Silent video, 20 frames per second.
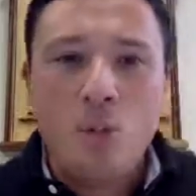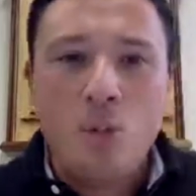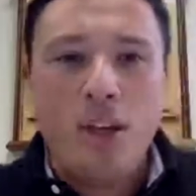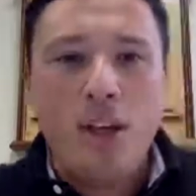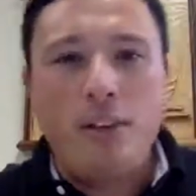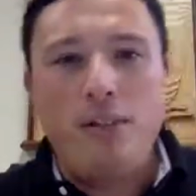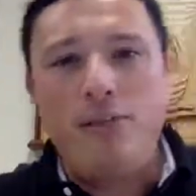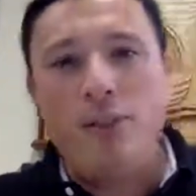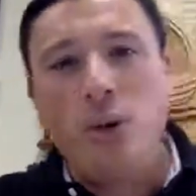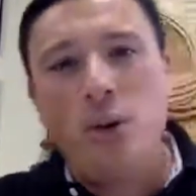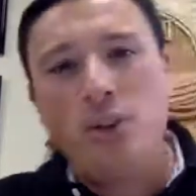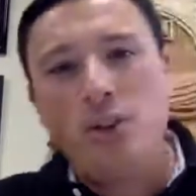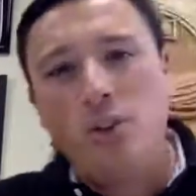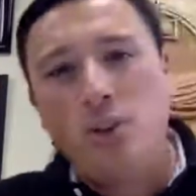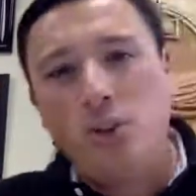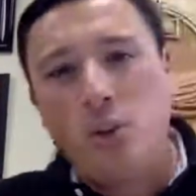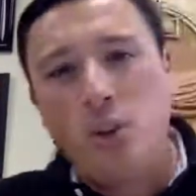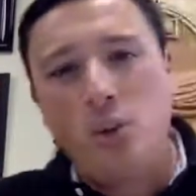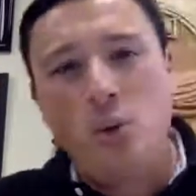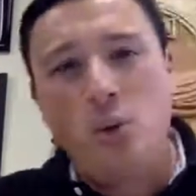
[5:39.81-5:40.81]
We have
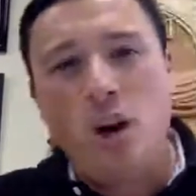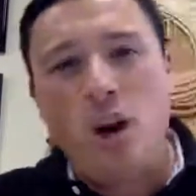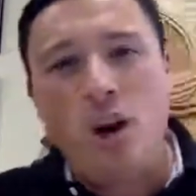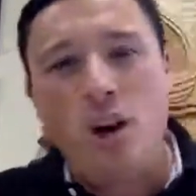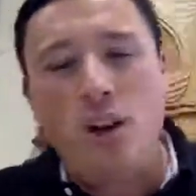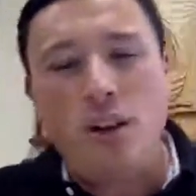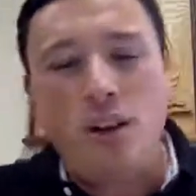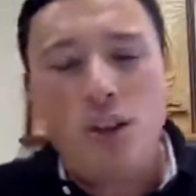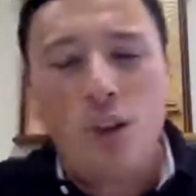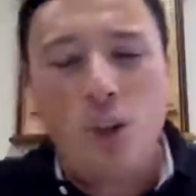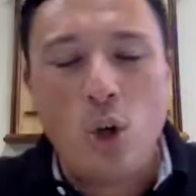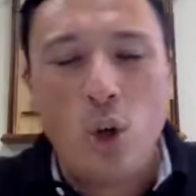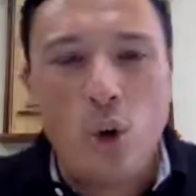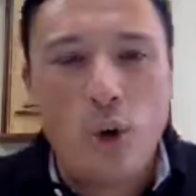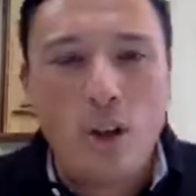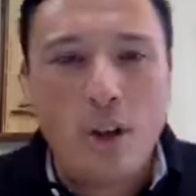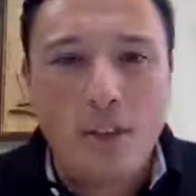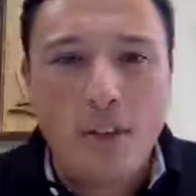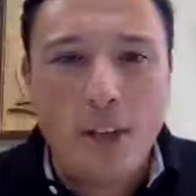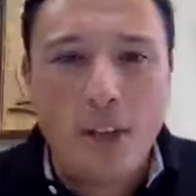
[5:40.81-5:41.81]
folks who are
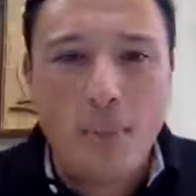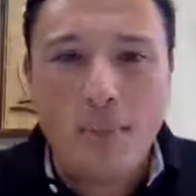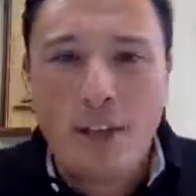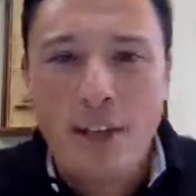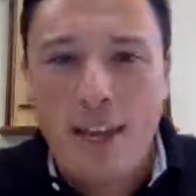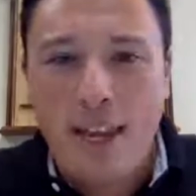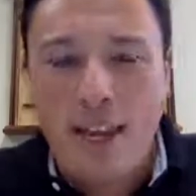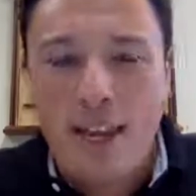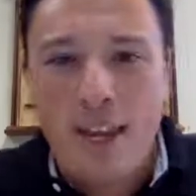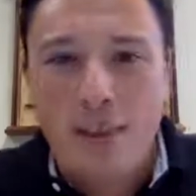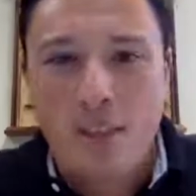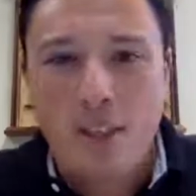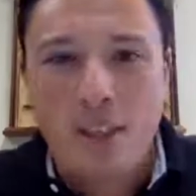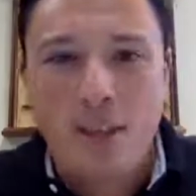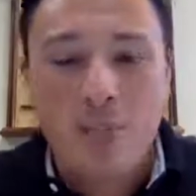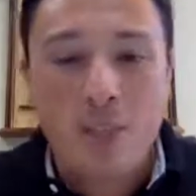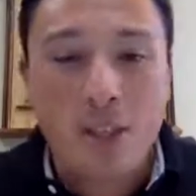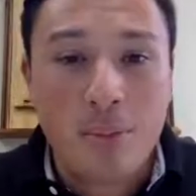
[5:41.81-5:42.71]
north up in Hammond,